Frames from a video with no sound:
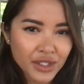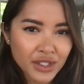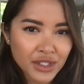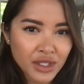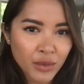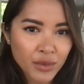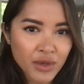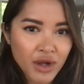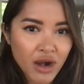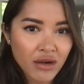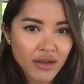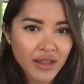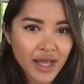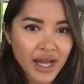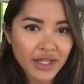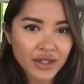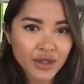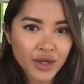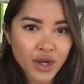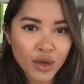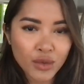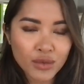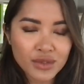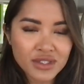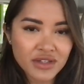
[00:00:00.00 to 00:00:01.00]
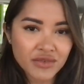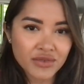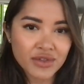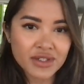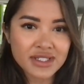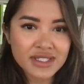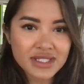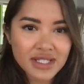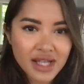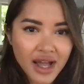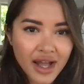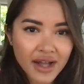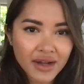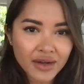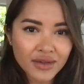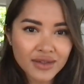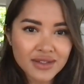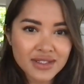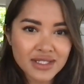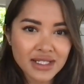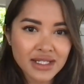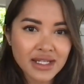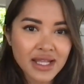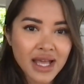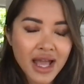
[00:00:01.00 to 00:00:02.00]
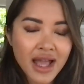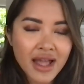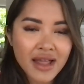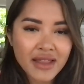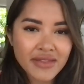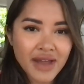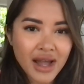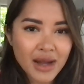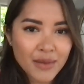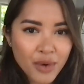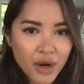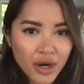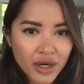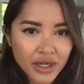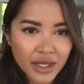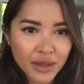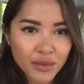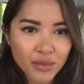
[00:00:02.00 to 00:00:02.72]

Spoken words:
We all had our own different styles, and that part